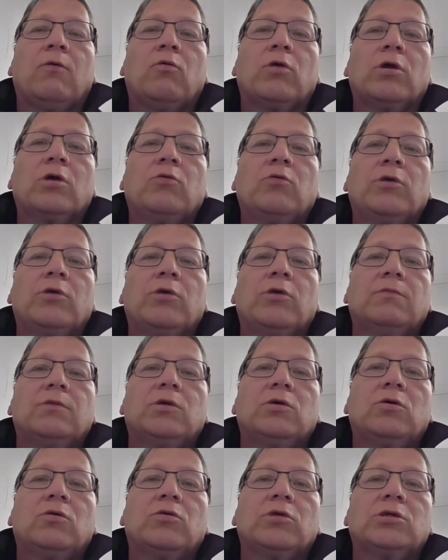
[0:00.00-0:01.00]
work with them
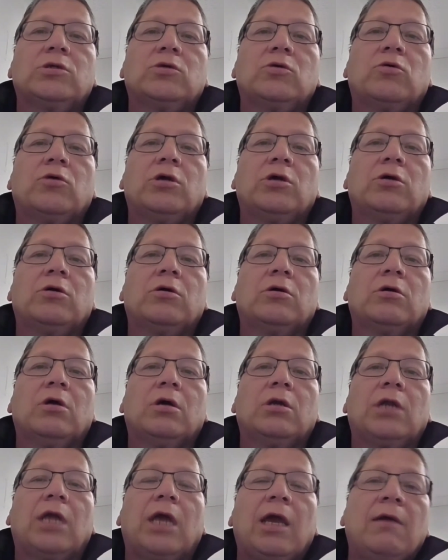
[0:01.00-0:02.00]
to restore
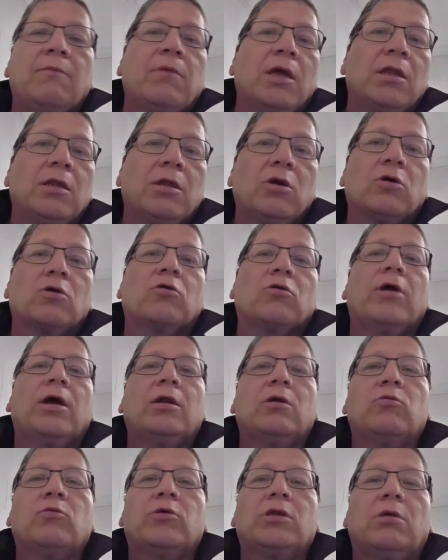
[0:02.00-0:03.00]
your name and your
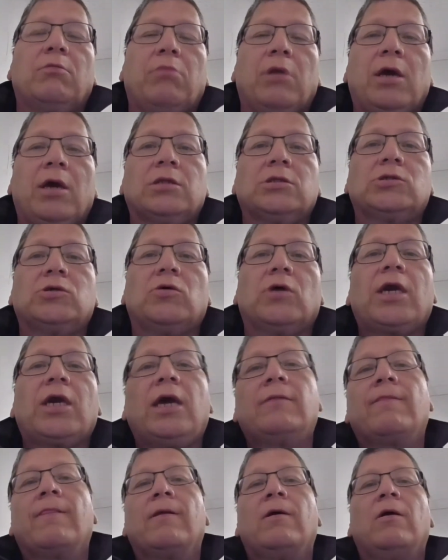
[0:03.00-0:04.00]
credit with the bank. So
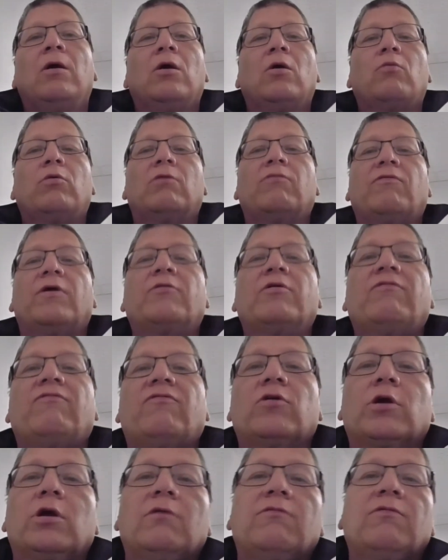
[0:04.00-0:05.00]
again, we're very
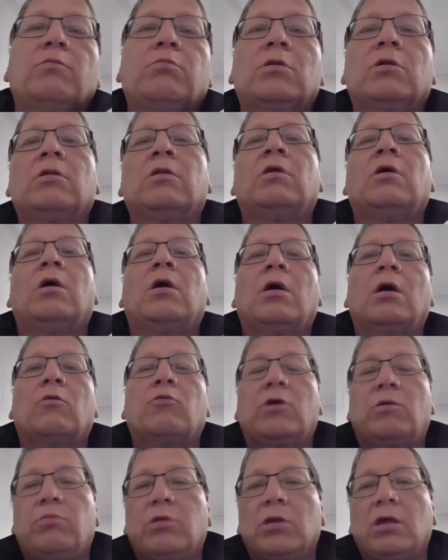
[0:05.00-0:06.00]
forgivable.
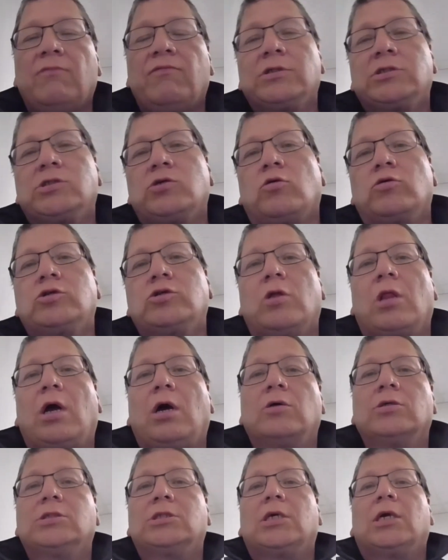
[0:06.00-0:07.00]
We believe in social
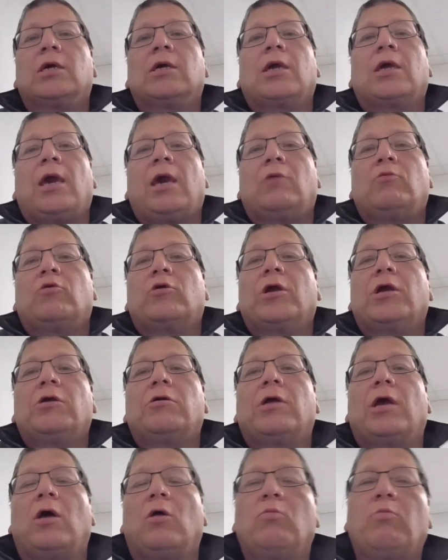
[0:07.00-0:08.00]
housing, and we're here
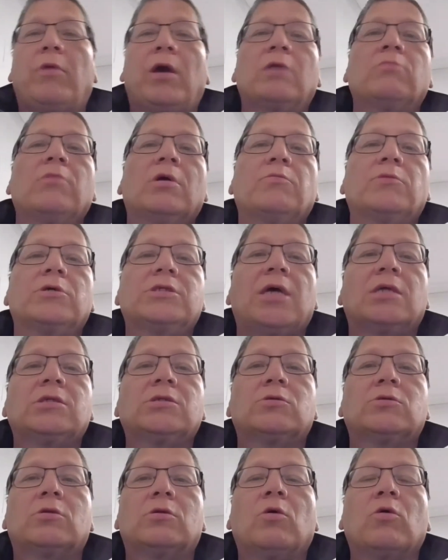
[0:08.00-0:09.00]
to help band members.
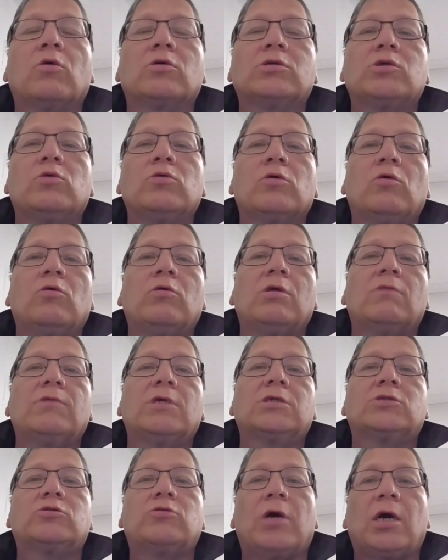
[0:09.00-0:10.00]
That's the sole goal of
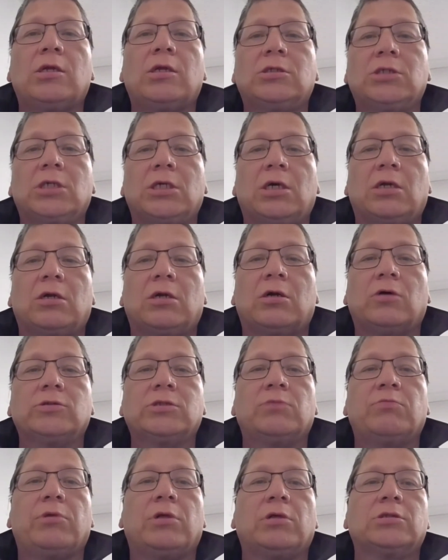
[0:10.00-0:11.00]
this strategy in our
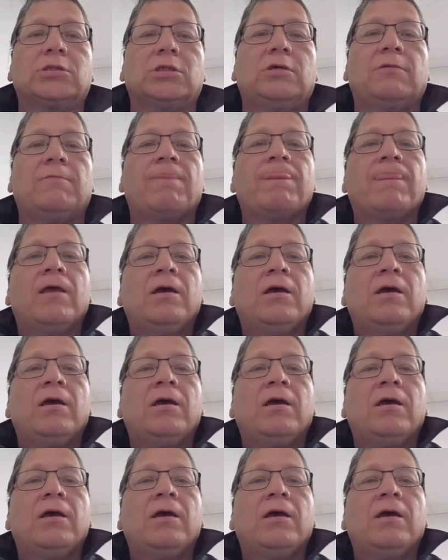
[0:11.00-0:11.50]
housing policy.